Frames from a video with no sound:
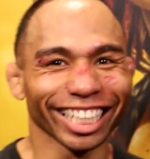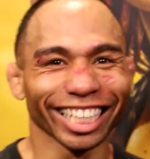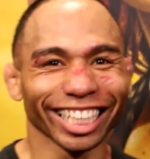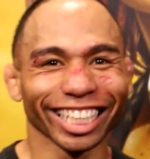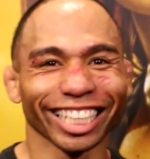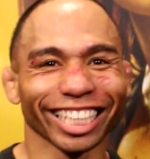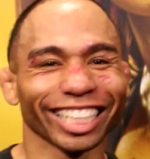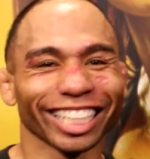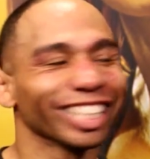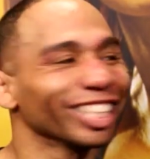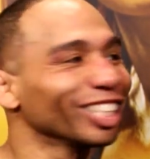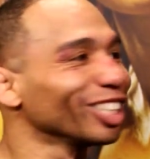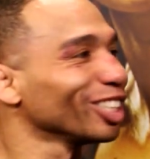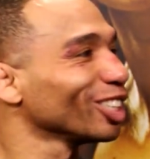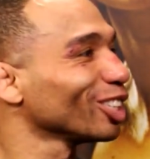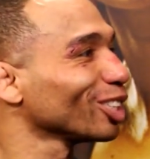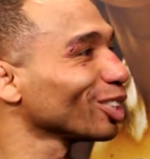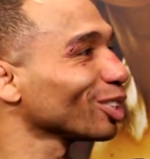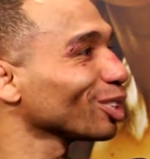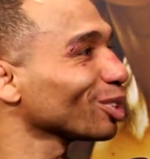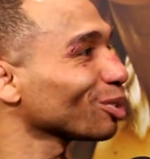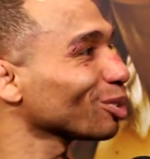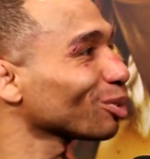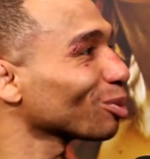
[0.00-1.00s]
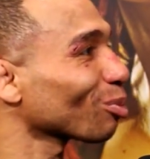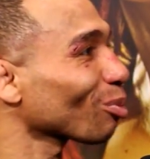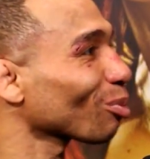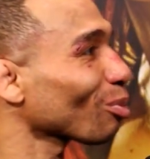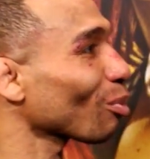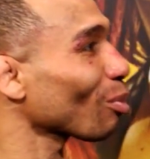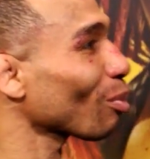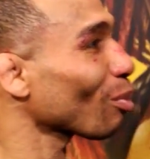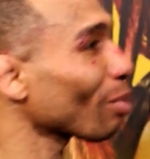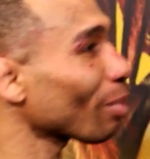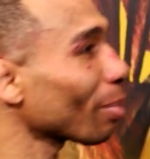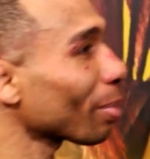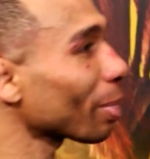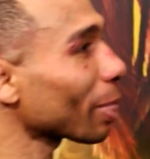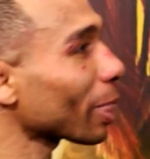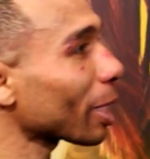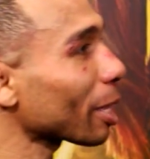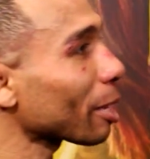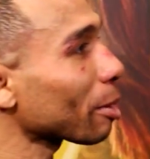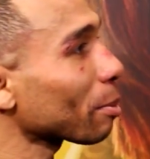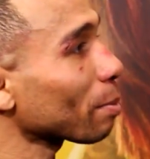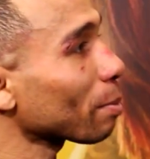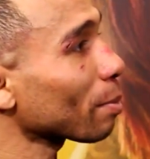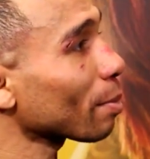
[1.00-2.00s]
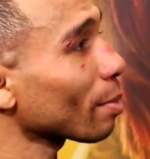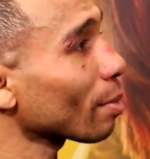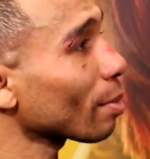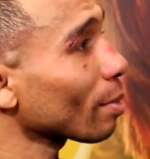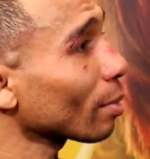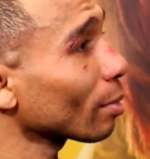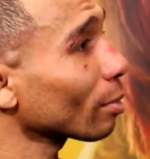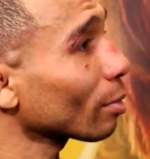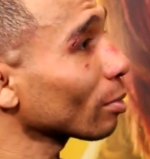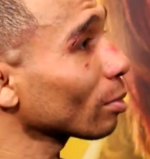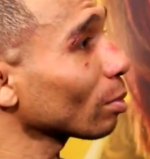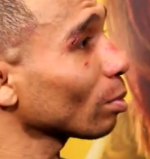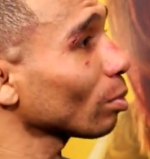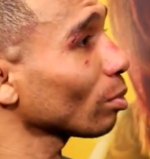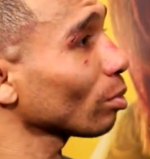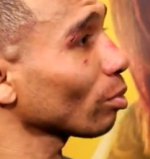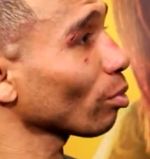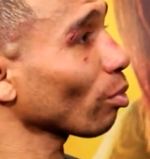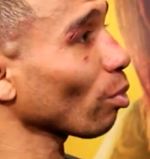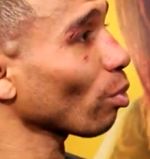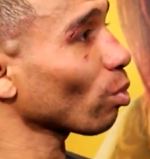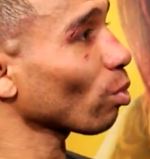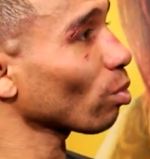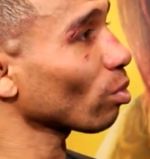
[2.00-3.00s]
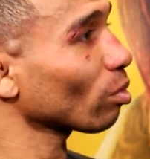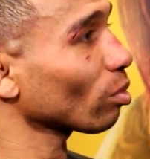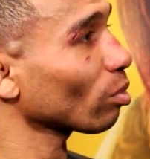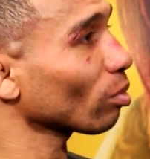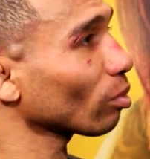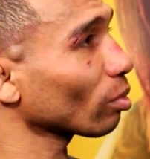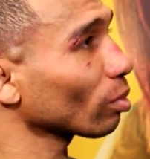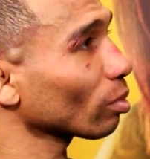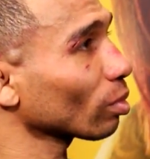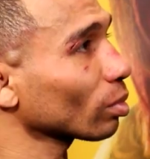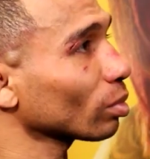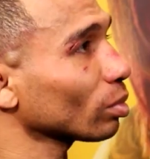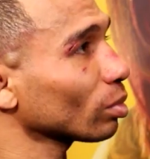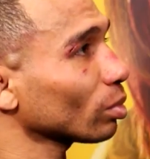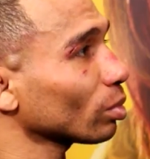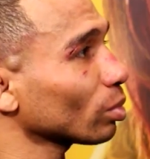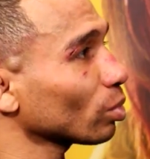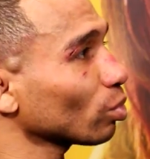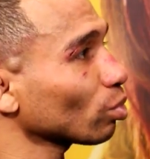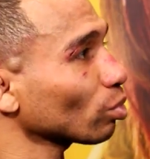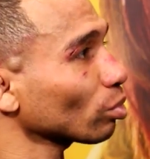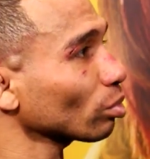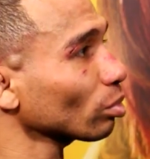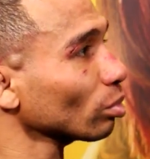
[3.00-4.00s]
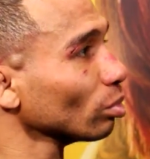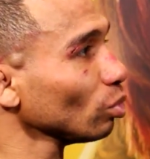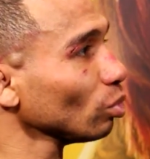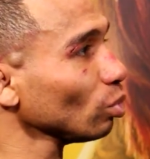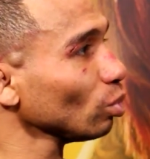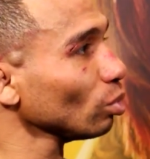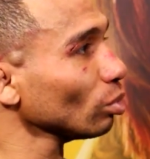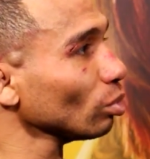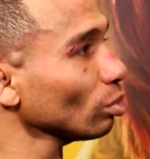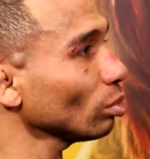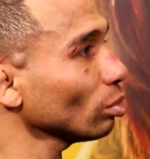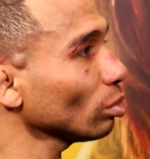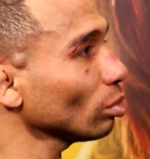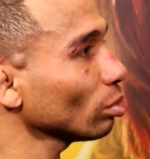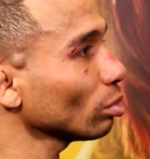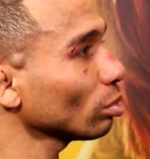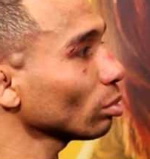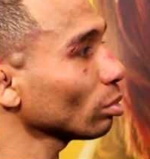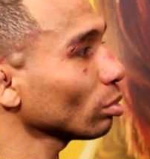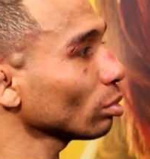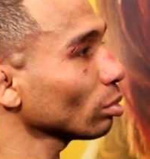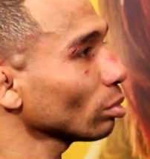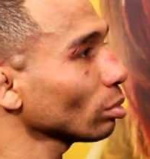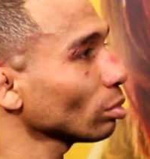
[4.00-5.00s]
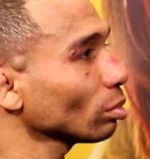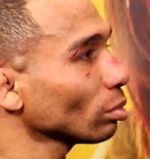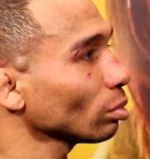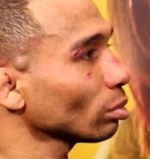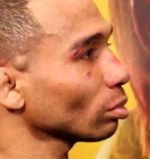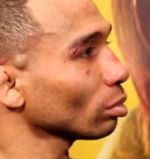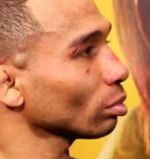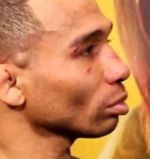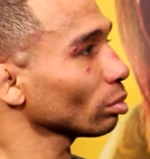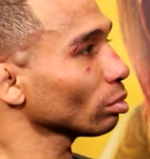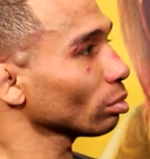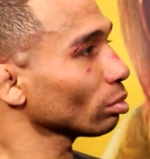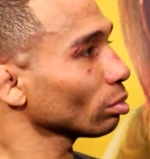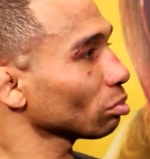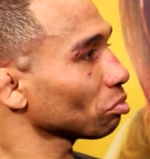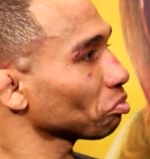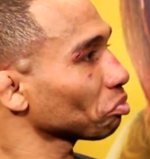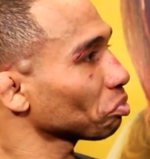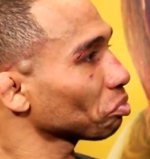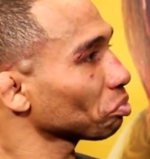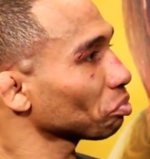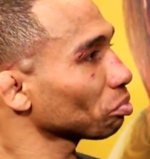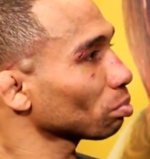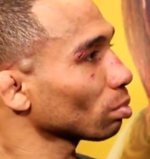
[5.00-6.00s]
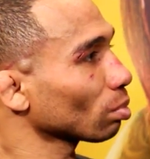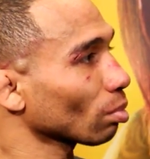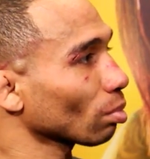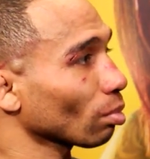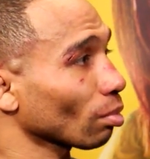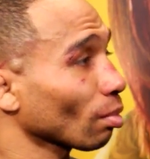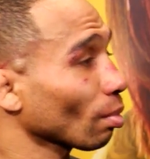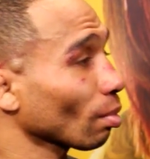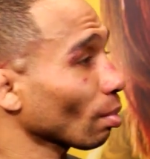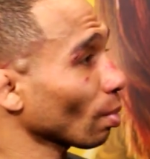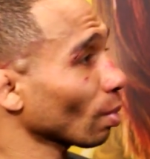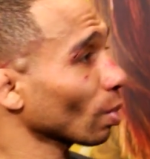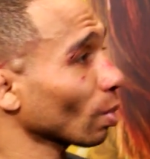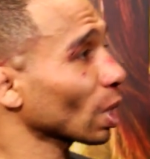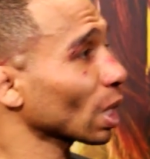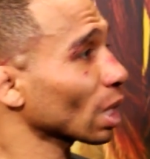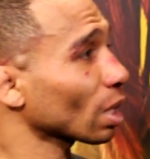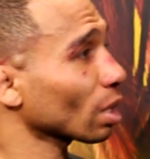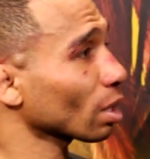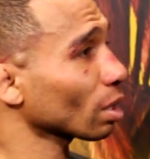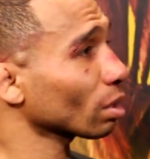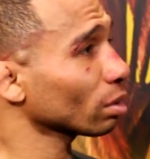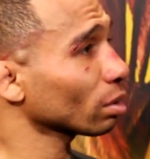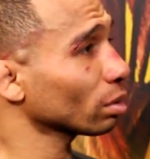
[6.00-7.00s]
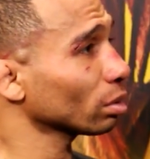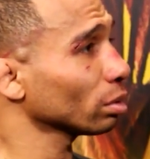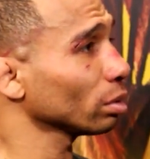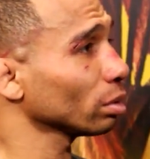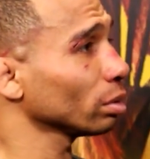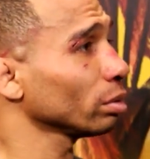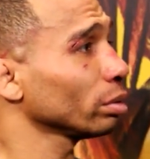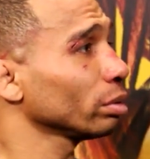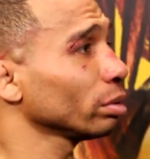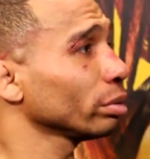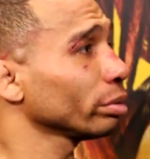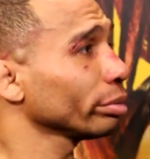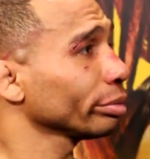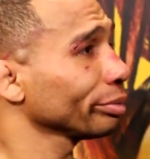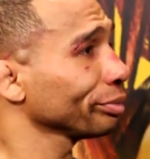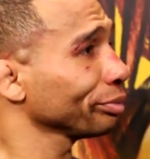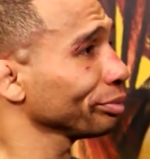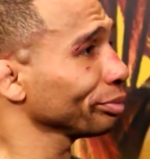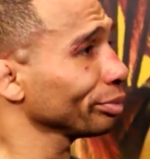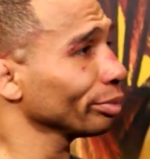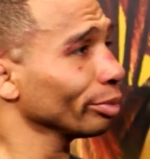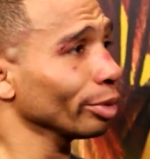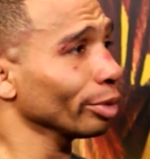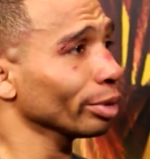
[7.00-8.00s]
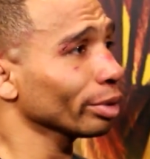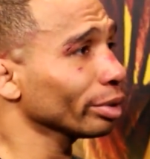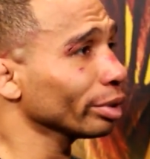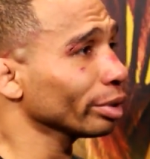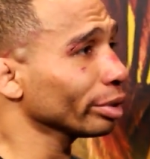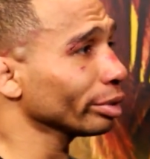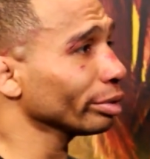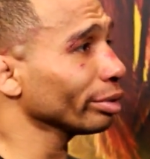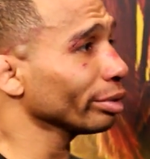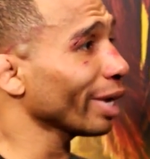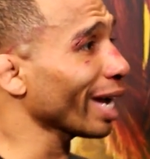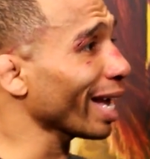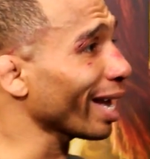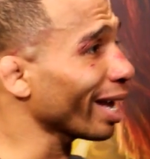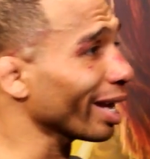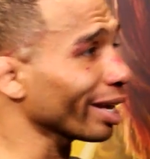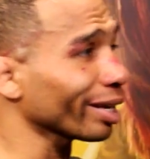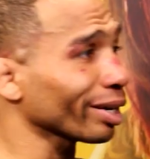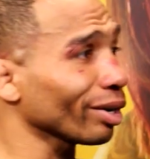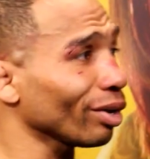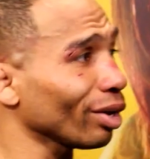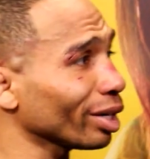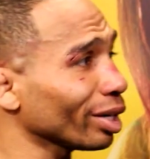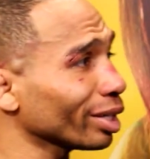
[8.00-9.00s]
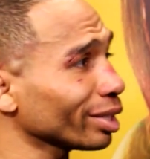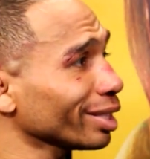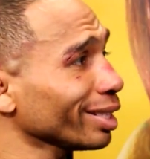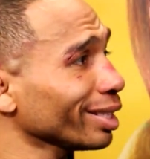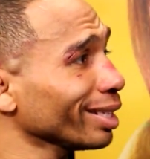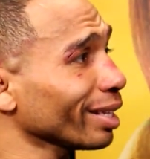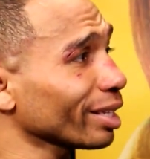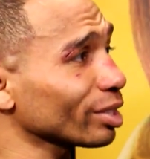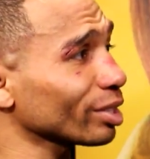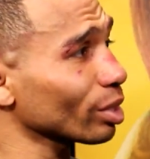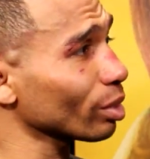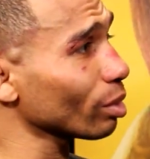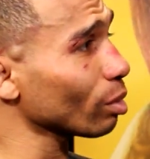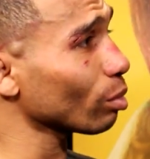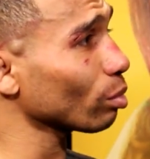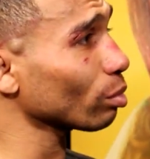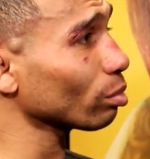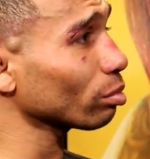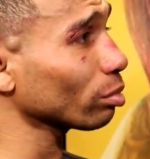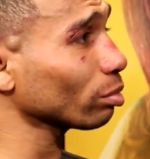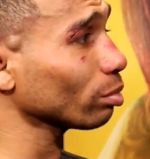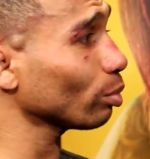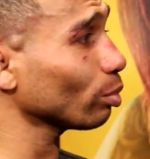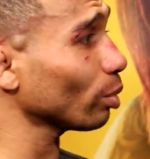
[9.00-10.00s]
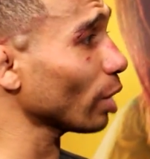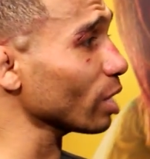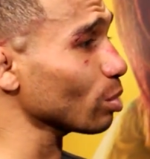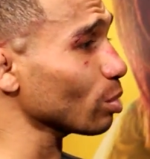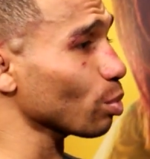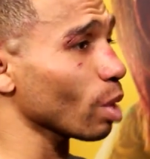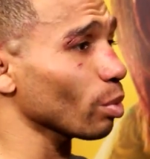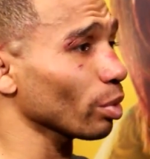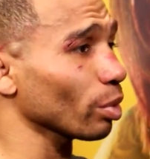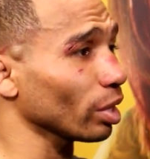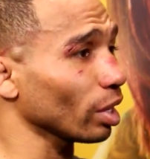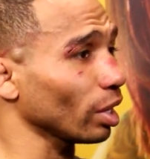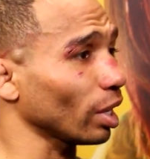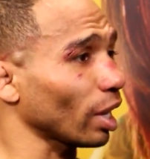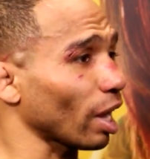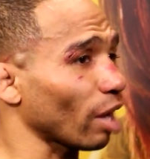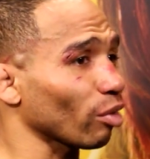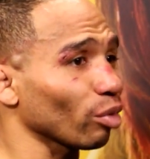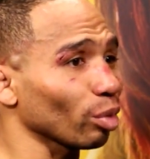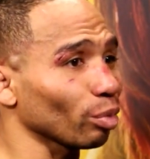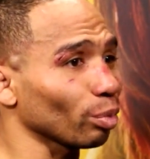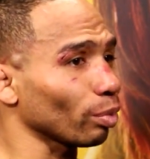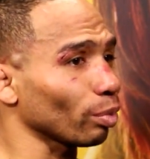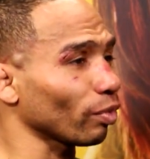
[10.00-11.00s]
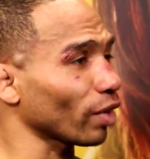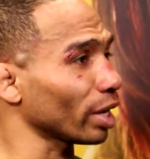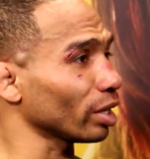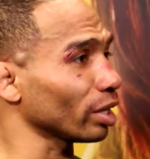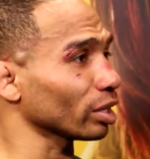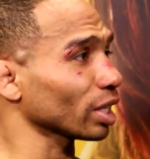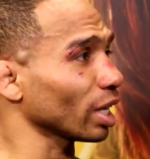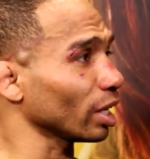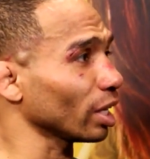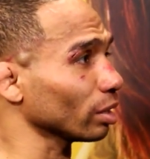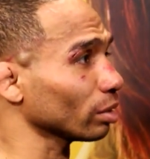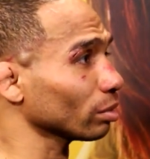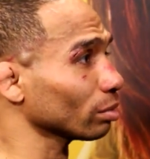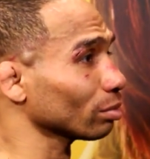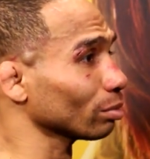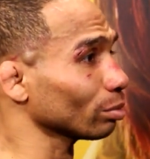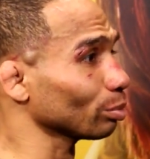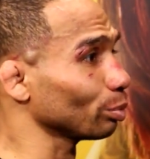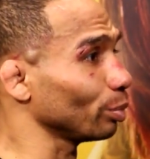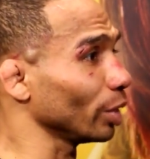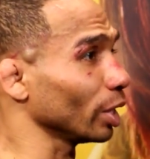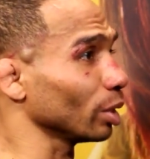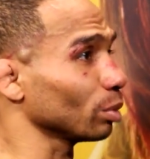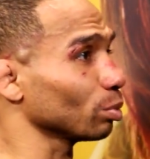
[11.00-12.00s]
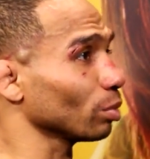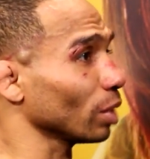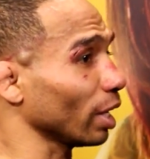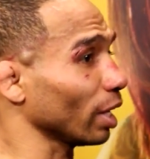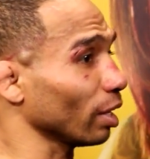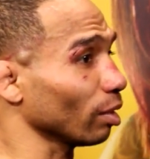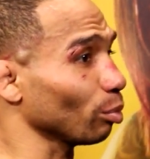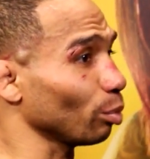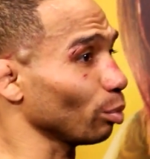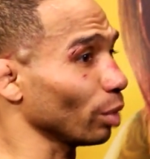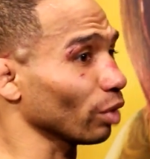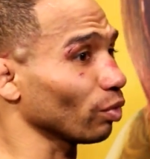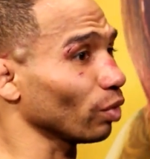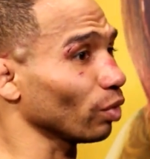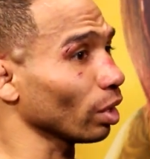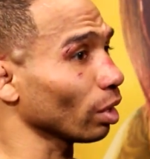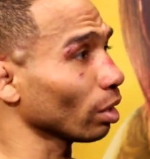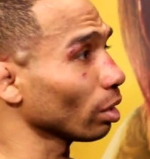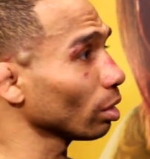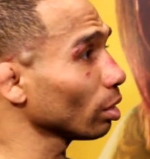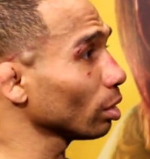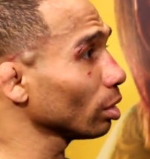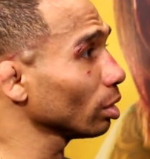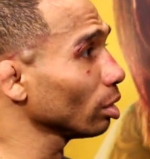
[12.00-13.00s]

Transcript: Is that something that you think about, like, as you're training? Like, man, what if my guy doesn't show up? I mean, because you're out the money out of your pocket to do all this. I honestly, that's probably that every fighter's, like, big fear.